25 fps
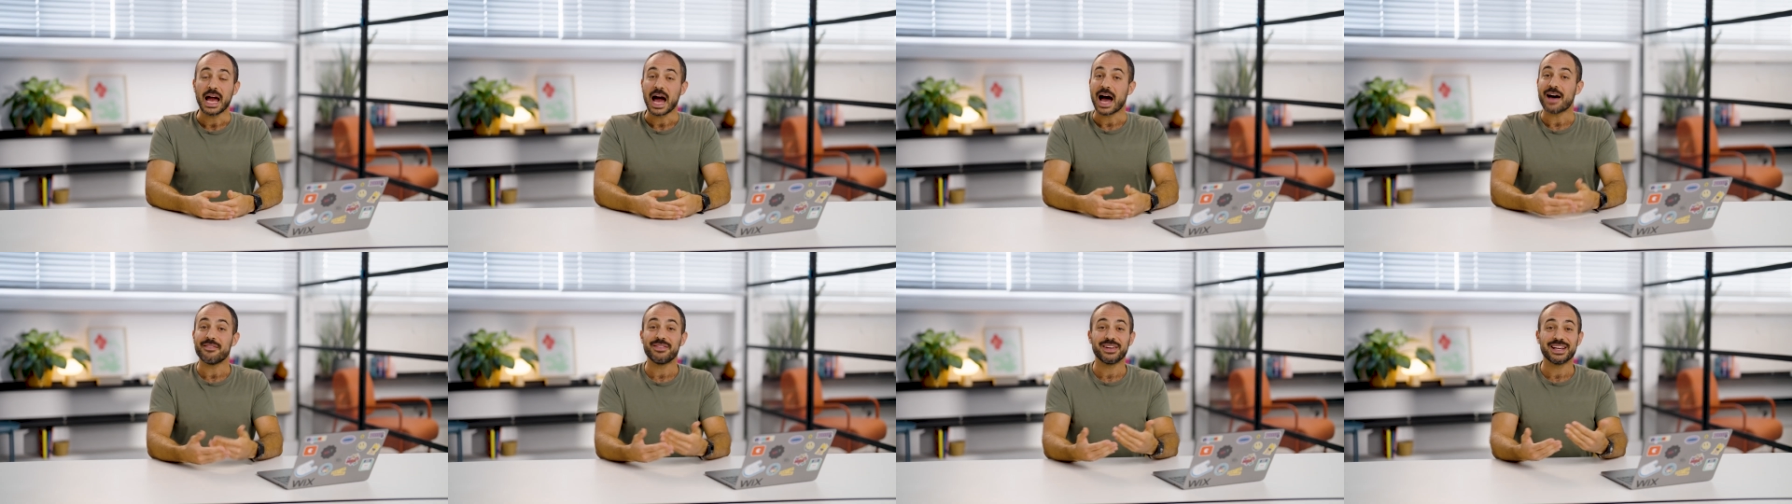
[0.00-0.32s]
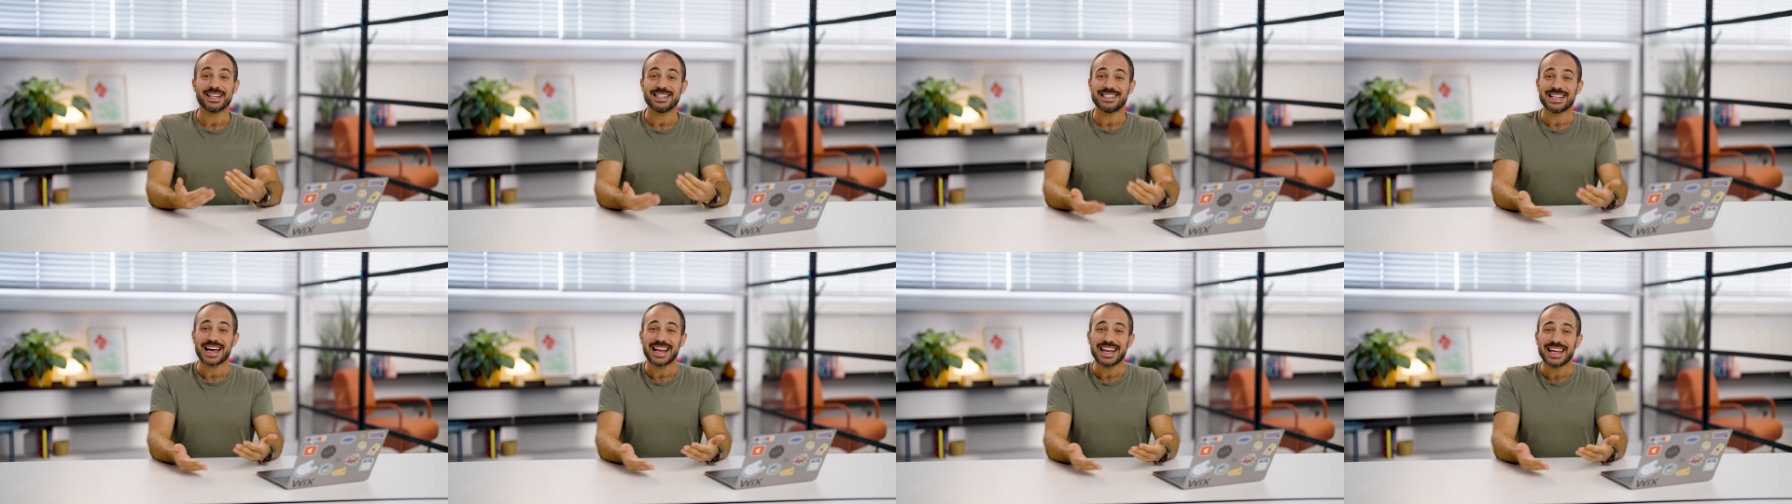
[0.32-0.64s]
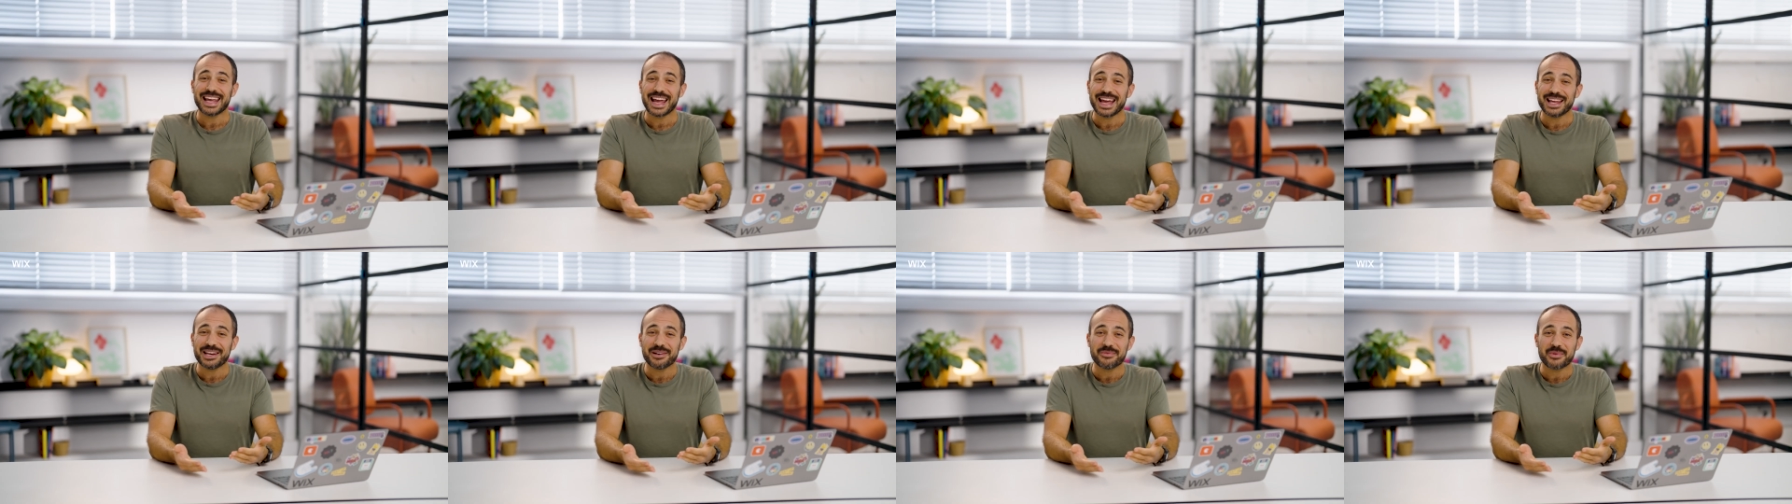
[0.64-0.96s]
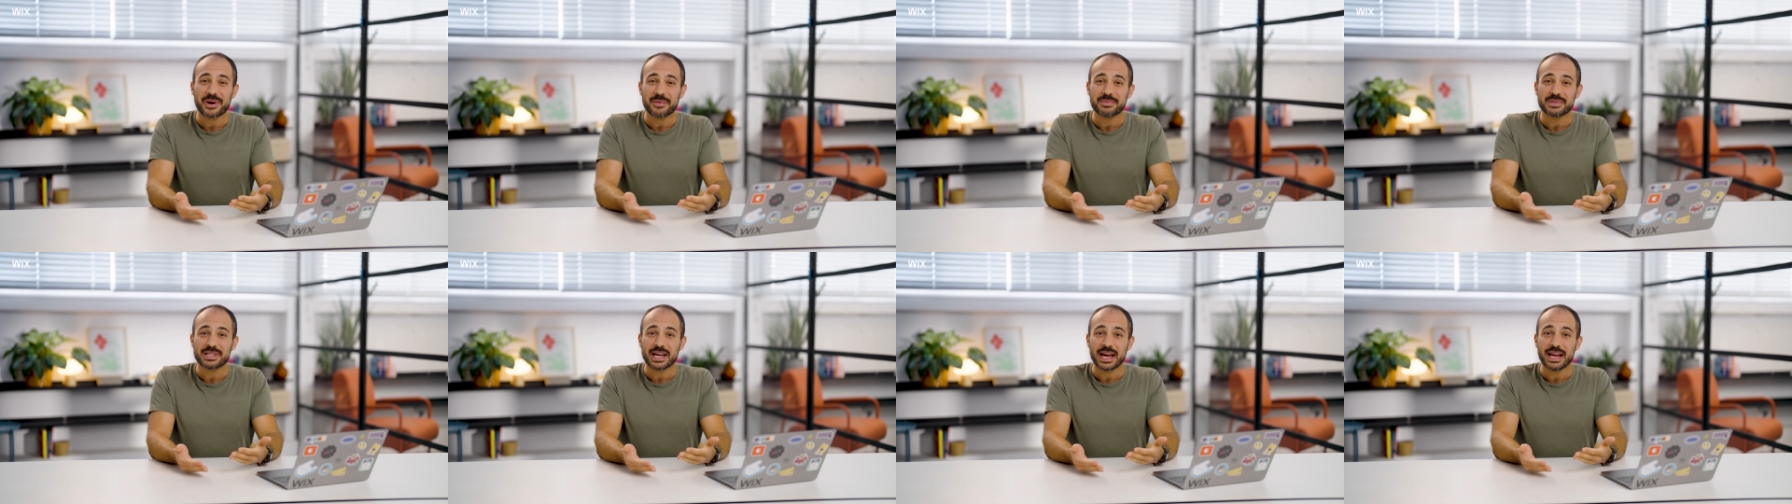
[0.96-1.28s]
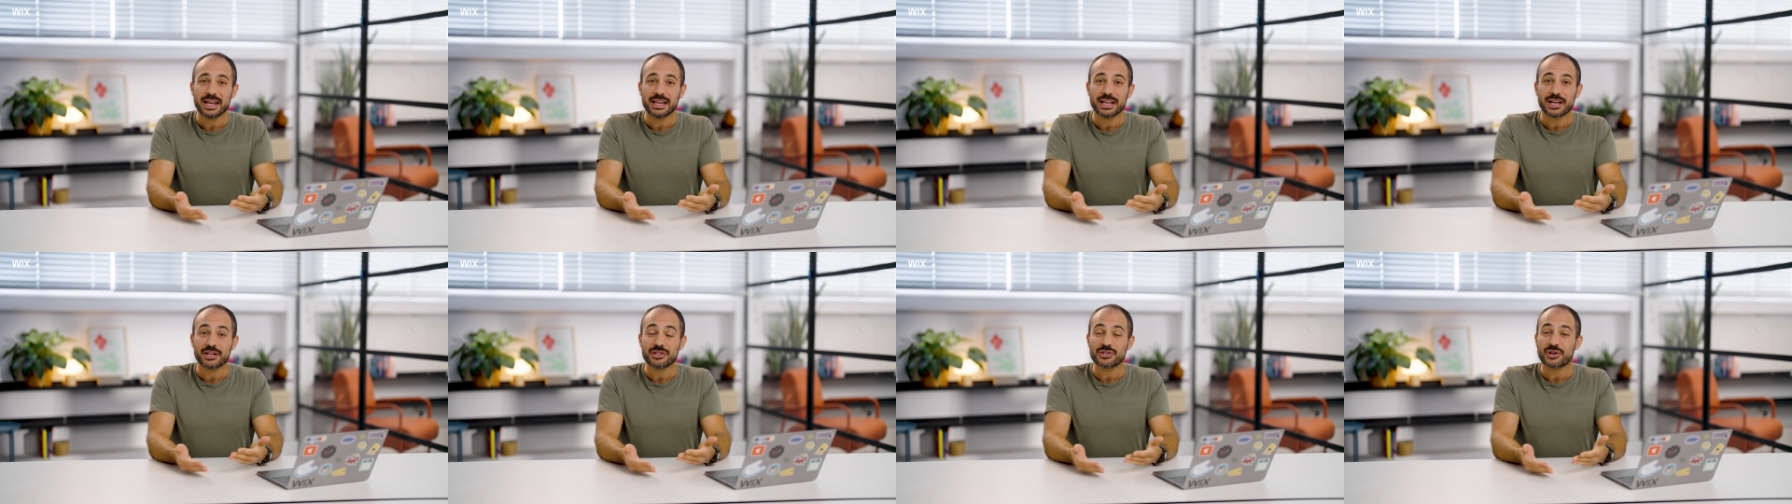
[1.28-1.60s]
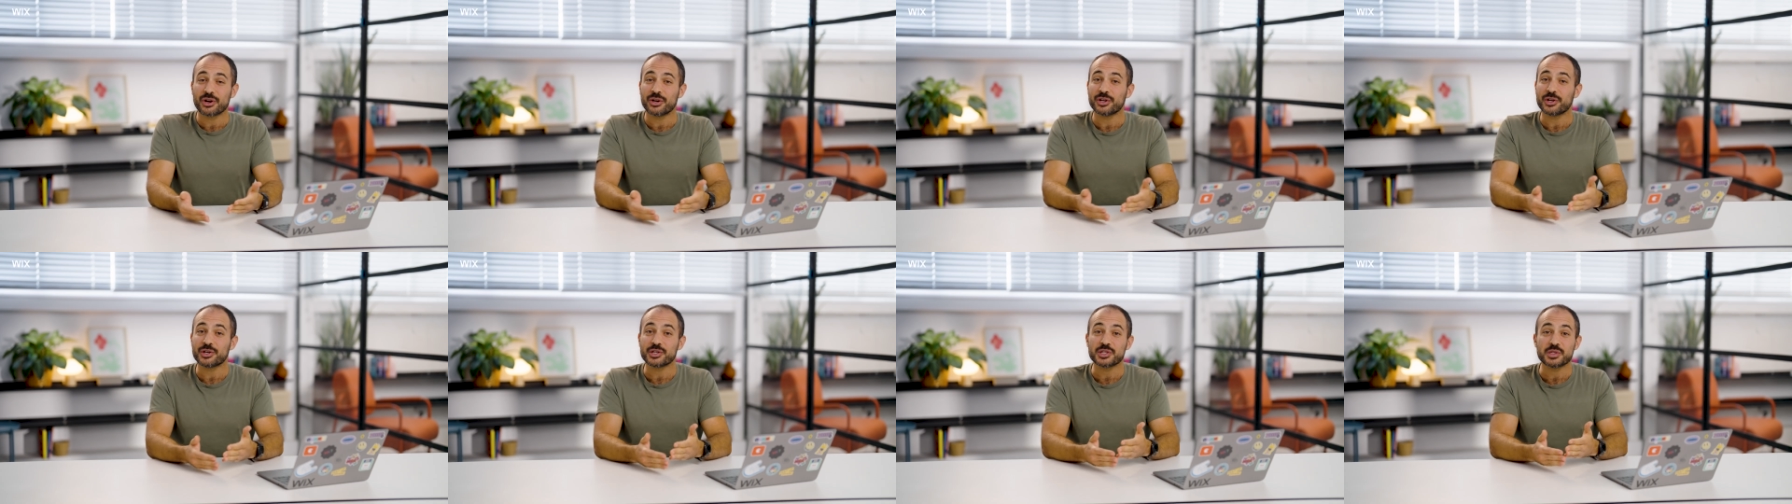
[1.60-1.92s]
Having a dedicated website can
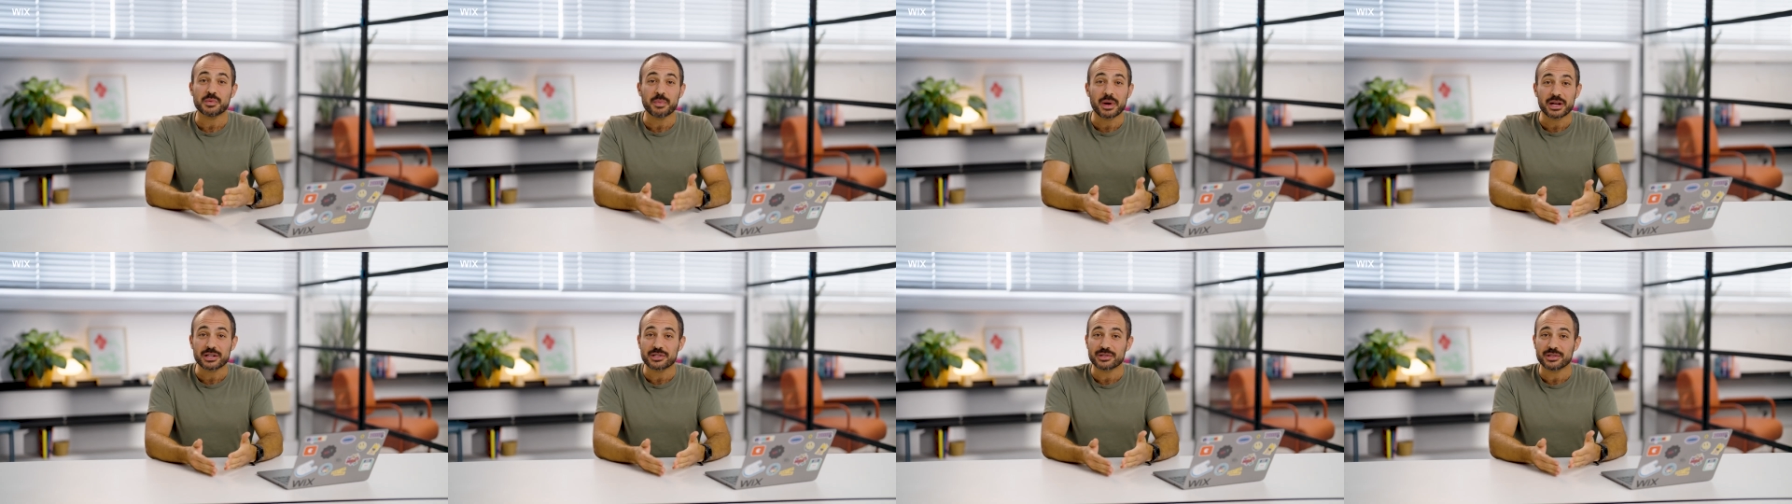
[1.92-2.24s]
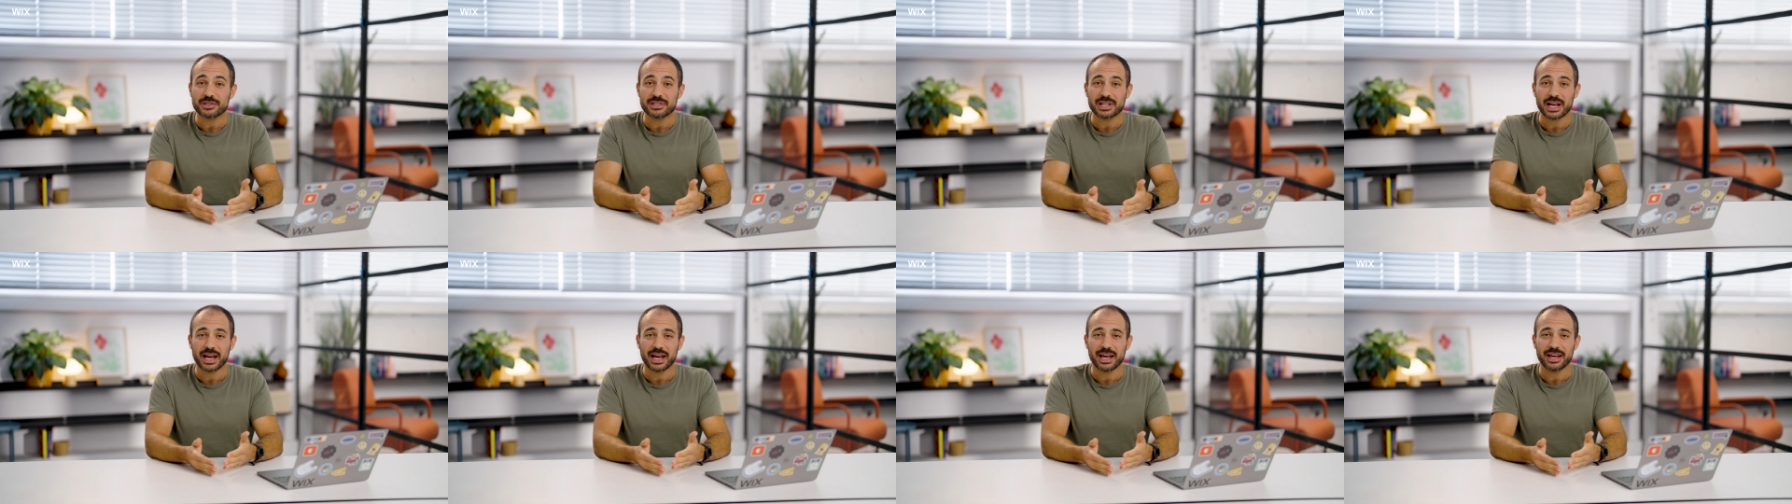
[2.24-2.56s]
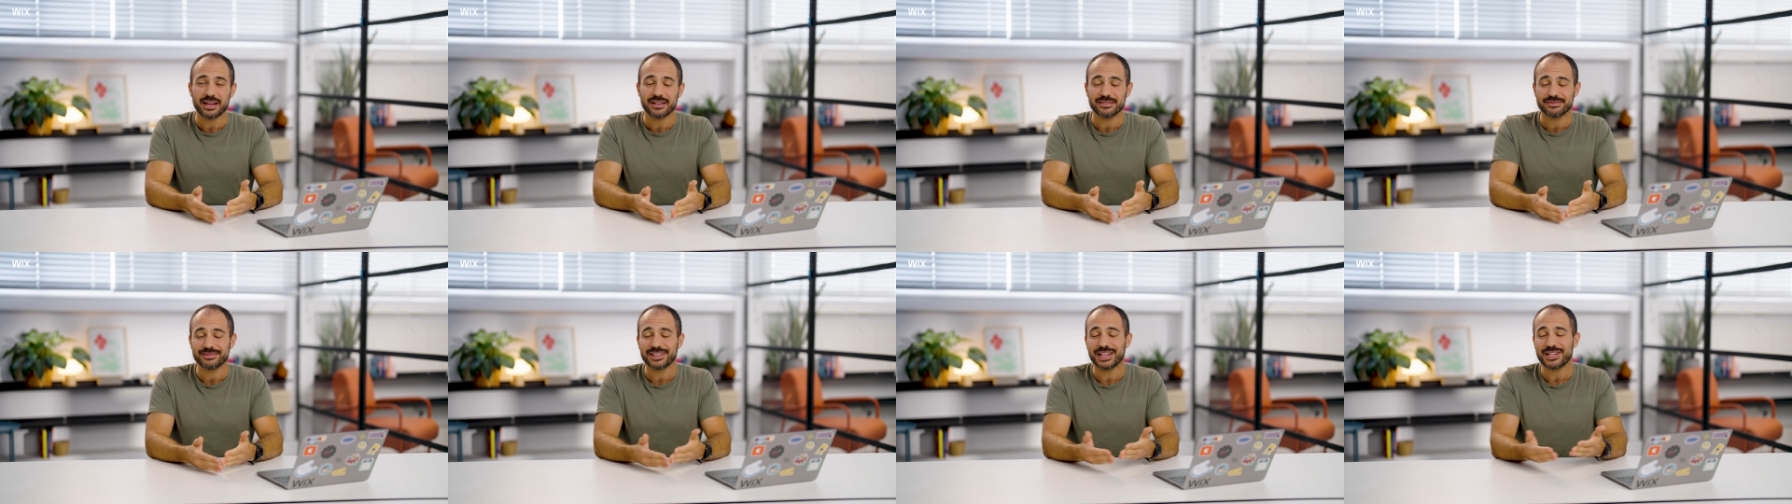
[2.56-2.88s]
turn your special day